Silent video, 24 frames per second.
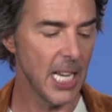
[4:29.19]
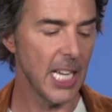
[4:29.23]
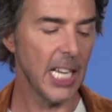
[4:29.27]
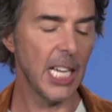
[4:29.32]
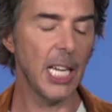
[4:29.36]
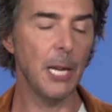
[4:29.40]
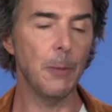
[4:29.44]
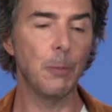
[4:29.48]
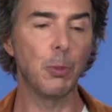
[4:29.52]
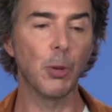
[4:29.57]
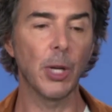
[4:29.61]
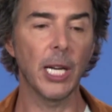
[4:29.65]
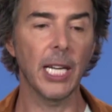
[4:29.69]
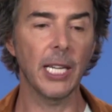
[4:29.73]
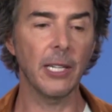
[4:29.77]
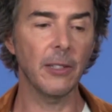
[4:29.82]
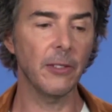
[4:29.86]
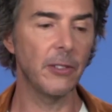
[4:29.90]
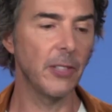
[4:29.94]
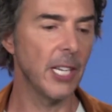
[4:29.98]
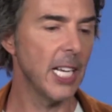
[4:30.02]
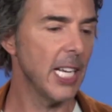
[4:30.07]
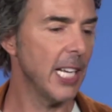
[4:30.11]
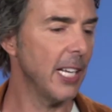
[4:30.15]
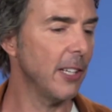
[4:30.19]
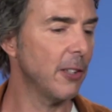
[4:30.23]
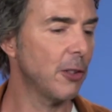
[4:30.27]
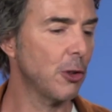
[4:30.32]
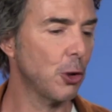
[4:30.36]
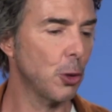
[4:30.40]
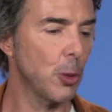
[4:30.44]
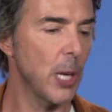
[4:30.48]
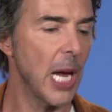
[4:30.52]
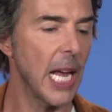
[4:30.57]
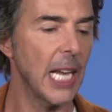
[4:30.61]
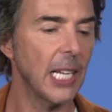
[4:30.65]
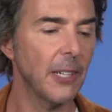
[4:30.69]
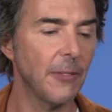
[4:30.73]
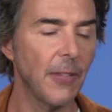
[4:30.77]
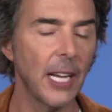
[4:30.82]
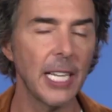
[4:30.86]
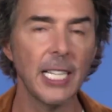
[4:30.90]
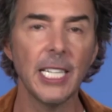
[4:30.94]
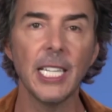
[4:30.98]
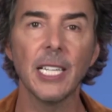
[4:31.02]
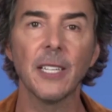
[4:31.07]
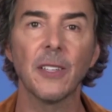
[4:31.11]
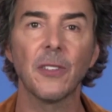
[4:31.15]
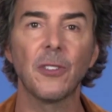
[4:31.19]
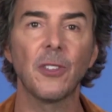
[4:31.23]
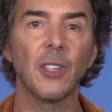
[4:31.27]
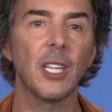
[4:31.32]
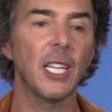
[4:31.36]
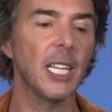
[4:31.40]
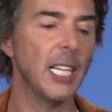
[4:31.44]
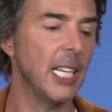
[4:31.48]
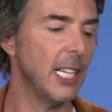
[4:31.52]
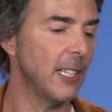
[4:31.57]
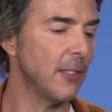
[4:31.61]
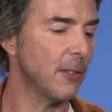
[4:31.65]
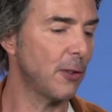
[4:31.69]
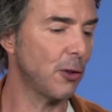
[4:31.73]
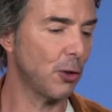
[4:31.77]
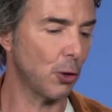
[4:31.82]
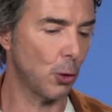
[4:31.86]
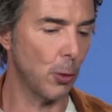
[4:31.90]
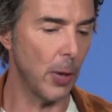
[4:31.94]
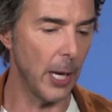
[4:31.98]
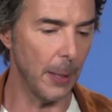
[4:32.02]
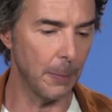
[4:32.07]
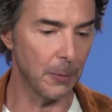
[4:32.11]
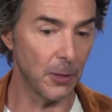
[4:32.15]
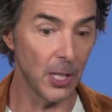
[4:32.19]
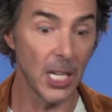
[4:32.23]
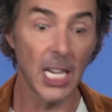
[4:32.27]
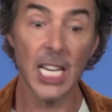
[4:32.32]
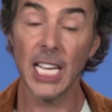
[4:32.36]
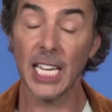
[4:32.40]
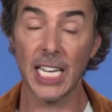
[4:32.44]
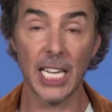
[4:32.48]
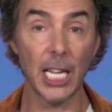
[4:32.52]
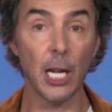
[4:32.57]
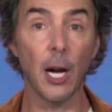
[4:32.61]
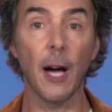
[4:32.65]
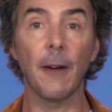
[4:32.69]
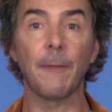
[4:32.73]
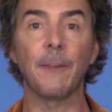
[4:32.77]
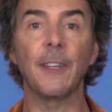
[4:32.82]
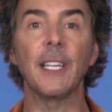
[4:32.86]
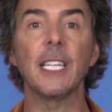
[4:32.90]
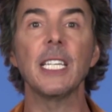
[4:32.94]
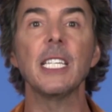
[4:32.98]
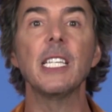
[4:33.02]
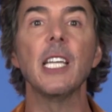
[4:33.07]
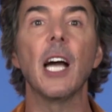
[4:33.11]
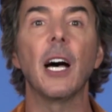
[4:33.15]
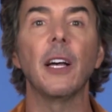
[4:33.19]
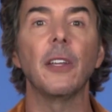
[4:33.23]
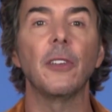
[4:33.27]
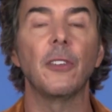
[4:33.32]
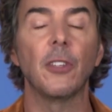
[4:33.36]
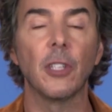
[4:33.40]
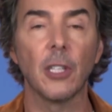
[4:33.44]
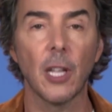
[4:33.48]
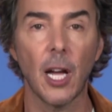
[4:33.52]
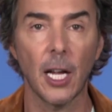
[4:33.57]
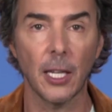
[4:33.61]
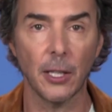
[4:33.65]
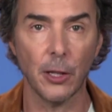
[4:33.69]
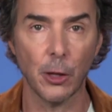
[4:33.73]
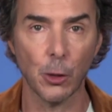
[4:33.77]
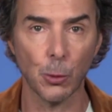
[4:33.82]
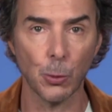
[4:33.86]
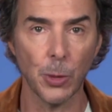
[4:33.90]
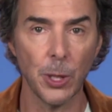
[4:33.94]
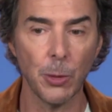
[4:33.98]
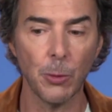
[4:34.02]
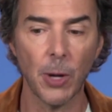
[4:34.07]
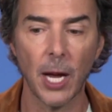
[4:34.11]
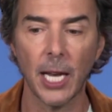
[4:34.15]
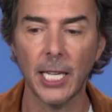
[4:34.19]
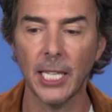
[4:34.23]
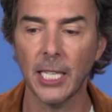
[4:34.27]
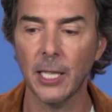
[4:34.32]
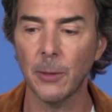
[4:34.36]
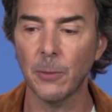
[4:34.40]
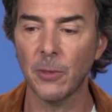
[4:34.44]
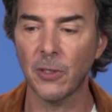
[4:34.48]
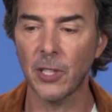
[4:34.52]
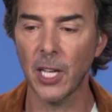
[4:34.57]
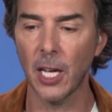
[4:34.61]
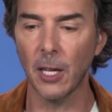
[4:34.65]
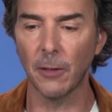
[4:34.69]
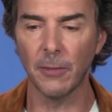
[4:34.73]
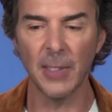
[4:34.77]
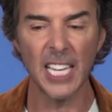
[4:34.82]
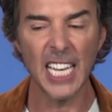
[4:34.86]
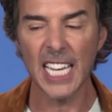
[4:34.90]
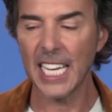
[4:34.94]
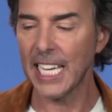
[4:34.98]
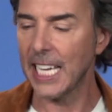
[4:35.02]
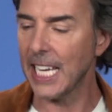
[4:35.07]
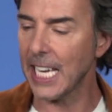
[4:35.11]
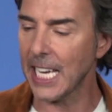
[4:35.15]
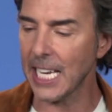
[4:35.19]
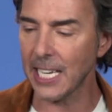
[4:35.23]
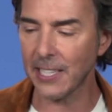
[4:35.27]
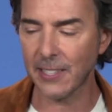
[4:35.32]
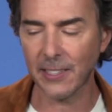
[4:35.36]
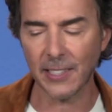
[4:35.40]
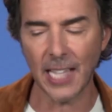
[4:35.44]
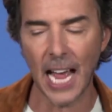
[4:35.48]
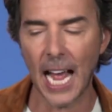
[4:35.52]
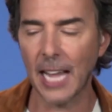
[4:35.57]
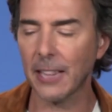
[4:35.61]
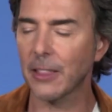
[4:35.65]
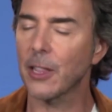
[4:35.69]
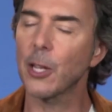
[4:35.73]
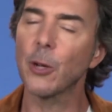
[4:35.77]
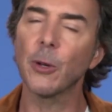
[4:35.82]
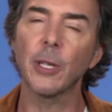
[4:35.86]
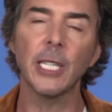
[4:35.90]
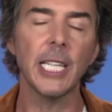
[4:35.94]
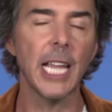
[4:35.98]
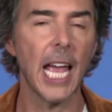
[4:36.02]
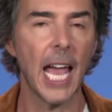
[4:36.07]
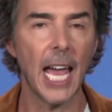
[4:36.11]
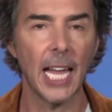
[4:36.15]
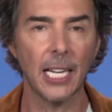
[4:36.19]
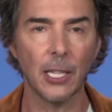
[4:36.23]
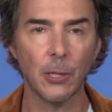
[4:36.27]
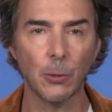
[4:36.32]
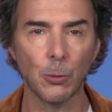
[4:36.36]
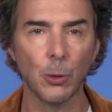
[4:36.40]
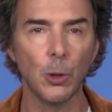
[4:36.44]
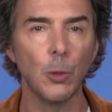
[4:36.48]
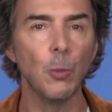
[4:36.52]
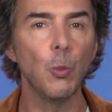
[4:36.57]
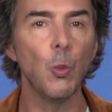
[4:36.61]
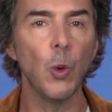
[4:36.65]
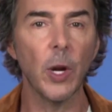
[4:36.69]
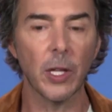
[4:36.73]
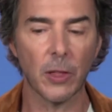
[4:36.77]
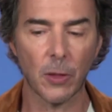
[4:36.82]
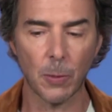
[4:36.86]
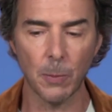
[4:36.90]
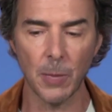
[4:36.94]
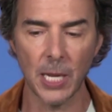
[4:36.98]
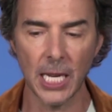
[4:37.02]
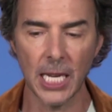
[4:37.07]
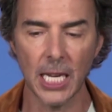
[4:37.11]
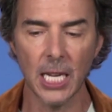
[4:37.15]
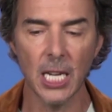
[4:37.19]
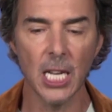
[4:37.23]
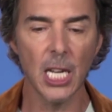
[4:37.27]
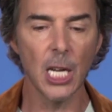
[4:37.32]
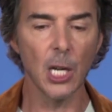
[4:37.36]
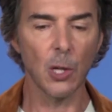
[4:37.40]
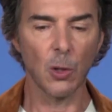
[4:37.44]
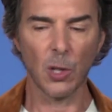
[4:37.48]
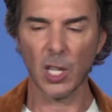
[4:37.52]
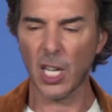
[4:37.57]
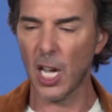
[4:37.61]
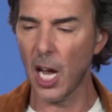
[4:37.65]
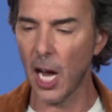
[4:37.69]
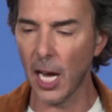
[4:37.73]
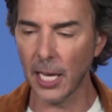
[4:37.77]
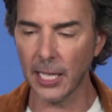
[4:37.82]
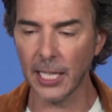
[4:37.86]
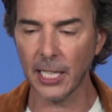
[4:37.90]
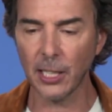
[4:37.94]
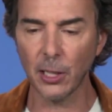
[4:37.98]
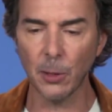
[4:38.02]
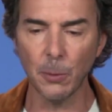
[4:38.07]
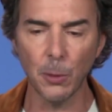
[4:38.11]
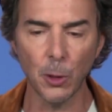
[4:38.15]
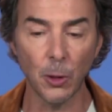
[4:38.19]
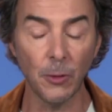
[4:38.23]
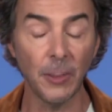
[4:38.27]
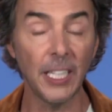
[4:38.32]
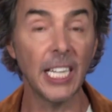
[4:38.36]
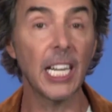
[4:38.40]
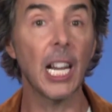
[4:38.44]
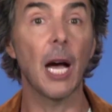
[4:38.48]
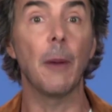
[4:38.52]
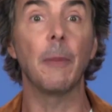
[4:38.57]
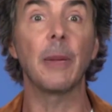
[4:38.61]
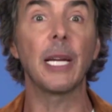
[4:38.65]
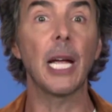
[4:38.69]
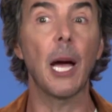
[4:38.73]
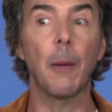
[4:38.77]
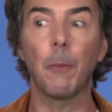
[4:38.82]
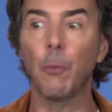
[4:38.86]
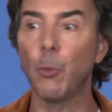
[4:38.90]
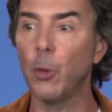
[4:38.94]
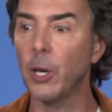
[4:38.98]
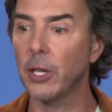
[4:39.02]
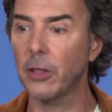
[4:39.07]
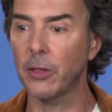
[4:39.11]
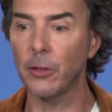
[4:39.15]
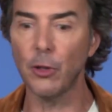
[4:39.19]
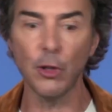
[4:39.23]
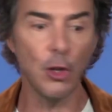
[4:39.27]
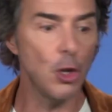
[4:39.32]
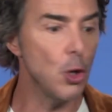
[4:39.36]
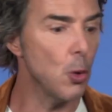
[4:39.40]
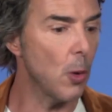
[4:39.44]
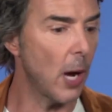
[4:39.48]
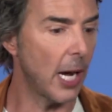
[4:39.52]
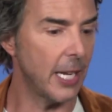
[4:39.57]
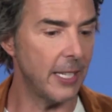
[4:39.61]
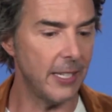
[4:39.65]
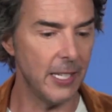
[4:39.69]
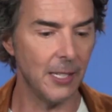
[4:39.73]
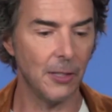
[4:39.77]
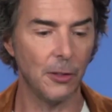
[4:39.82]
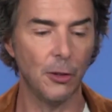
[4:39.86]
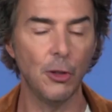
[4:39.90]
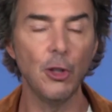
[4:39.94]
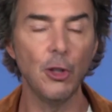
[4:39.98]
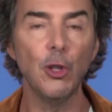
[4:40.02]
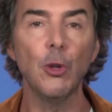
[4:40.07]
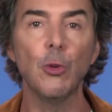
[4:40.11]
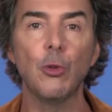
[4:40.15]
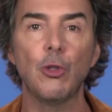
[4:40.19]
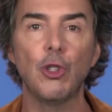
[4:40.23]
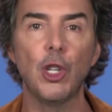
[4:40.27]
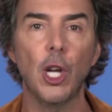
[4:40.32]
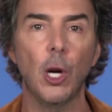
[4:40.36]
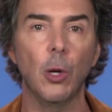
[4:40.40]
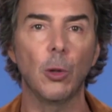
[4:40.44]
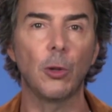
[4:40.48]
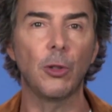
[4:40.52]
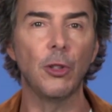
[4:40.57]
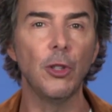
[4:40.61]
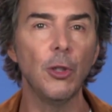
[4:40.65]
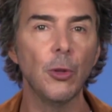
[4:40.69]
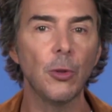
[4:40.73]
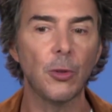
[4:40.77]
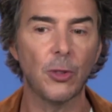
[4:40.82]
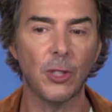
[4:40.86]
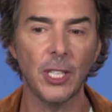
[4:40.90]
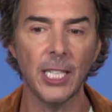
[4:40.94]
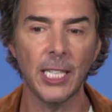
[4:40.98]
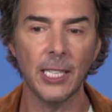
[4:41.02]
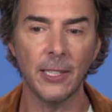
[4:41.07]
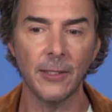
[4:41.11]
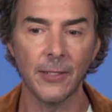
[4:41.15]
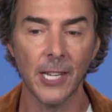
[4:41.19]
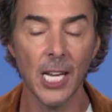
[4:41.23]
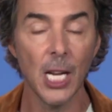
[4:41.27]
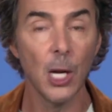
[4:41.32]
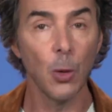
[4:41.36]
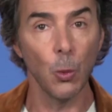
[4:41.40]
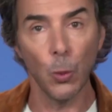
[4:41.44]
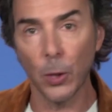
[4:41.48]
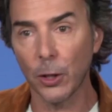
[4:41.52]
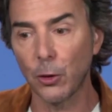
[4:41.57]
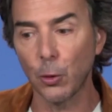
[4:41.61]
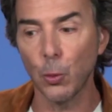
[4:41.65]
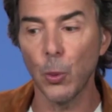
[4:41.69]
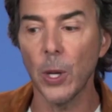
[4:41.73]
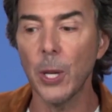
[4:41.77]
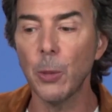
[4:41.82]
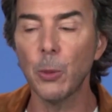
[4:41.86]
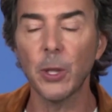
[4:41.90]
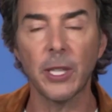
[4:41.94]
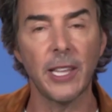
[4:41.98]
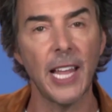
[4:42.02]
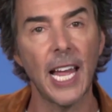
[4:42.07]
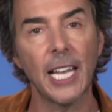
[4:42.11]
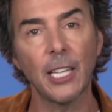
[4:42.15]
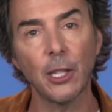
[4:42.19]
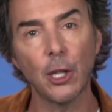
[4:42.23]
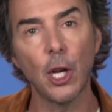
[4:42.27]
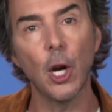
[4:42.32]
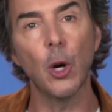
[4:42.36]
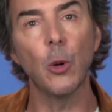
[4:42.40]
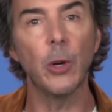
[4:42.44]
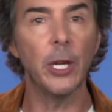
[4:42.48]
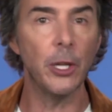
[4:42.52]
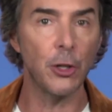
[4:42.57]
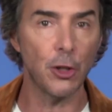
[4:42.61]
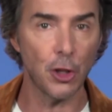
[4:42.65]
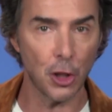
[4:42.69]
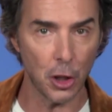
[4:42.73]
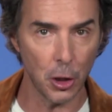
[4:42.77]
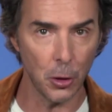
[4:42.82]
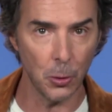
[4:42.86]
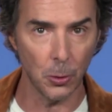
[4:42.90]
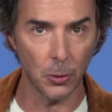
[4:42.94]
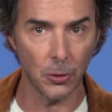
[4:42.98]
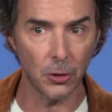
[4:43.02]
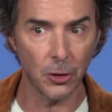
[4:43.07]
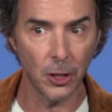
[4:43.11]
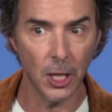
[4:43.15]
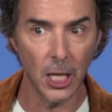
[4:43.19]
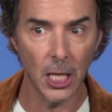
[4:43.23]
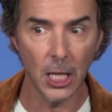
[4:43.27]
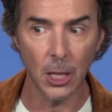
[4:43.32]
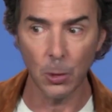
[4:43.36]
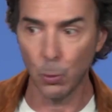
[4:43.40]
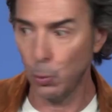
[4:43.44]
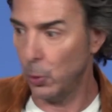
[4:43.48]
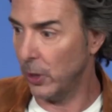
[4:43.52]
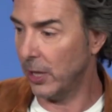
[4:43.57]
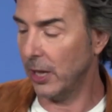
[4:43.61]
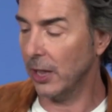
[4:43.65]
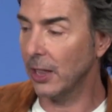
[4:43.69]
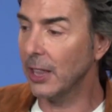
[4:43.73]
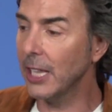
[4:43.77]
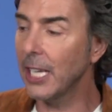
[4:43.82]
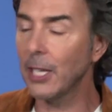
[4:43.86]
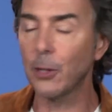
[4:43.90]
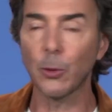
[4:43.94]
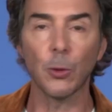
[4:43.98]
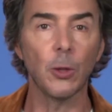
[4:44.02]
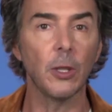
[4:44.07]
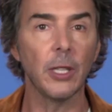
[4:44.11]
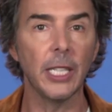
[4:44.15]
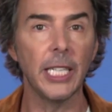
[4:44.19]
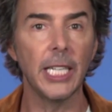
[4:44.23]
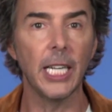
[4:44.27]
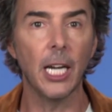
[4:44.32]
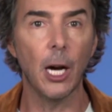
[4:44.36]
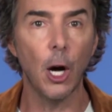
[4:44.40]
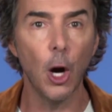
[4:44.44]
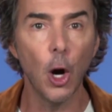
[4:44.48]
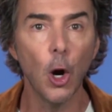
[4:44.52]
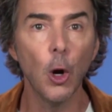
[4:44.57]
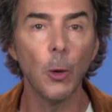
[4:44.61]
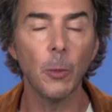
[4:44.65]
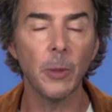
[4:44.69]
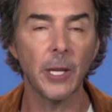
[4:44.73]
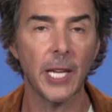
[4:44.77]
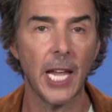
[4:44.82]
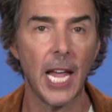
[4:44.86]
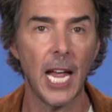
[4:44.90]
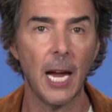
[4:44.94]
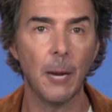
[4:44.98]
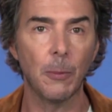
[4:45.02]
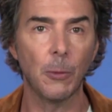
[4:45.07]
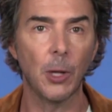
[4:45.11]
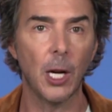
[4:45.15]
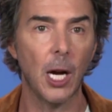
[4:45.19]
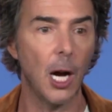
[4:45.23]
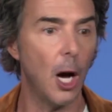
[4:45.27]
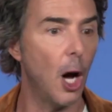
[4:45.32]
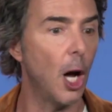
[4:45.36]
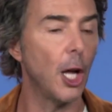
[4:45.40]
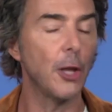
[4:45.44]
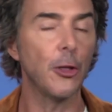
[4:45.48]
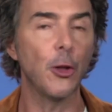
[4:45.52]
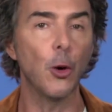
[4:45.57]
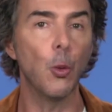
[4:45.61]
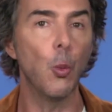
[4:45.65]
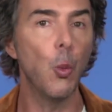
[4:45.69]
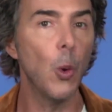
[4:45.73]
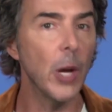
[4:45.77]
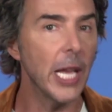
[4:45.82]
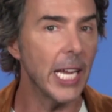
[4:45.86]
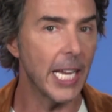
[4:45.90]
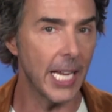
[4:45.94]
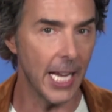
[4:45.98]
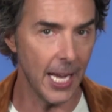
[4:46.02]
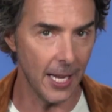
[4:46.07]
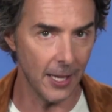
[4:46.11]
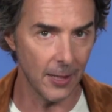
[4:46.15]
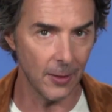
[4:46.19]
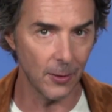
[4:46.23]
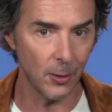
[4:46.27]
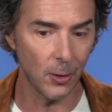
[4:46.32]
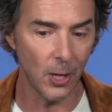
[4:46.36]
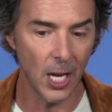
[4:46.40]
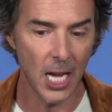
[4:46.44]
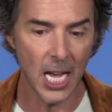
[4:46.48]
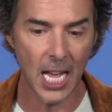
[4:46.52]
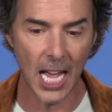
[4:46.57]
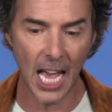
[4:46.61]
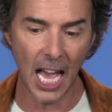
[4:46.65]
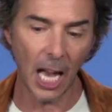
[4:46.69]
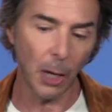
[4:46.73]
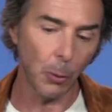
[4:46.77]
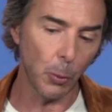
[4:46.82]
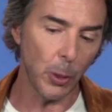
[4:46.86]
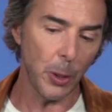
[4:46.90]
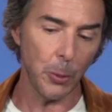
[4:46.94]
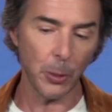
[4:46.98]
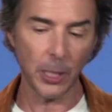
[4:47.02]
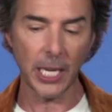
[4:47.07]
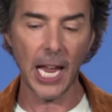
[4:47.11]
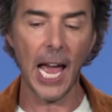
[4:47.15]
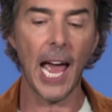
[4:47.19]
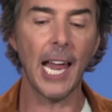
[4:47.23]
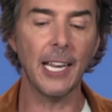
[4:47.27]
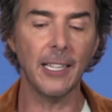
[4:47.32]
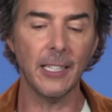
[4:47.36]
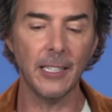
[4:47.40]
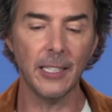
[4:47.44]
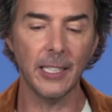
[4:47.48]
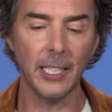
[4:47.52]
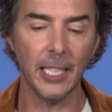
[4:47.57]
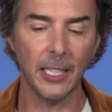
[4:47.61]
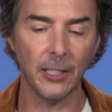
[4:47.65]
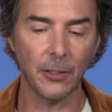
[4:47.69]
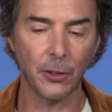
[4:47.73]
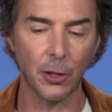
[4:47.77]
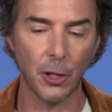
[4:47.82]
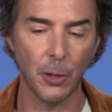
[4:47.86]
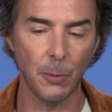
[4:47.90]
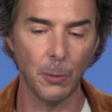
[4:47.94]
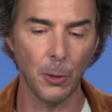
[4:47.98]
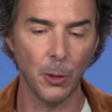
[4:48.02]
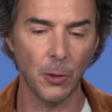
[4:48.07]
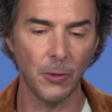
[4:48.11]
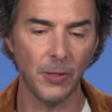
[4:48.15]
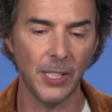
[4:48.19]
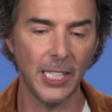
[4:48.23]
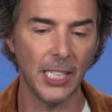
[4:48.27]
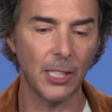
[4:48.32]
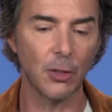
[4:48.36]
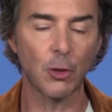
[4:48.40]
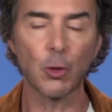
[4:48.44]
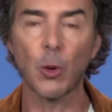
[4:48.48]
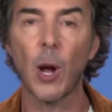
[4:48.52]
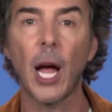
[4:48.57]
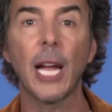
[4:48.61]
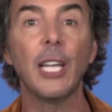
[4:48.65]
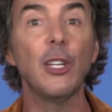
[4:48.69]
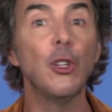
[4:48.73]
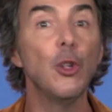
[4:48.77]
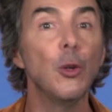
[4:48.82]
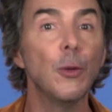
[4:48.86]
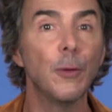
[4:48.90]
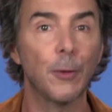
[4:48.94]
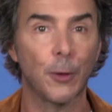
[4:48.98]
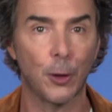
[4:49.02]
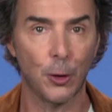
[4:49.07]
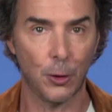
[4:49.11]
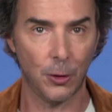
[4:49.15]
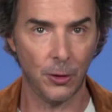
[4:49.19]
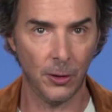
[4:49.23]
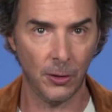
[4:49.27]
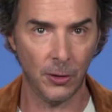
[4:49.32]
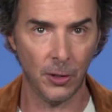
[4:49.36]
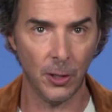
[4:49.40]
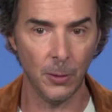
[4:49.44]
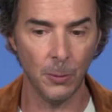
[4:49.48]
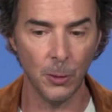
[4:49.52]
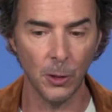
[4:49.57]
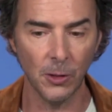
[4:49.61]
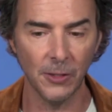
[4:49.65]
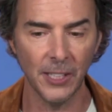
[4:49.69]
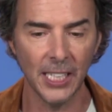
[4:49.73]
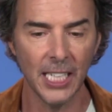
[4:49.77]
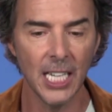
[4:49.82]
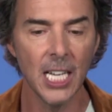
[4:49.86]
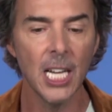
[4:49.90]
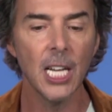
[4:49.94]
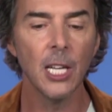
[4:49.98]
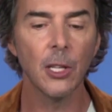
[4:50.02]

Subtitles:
He brings his creative ideas in script. He often does a lot of the rewriting himself. He sat there in the edit room with me, cutting the movie, coming up with new ideas, new jokes, new scenes, which we would then go and shoot with literally a home camera on the weekends. And we would edit it into the movie and try new versions of the movie.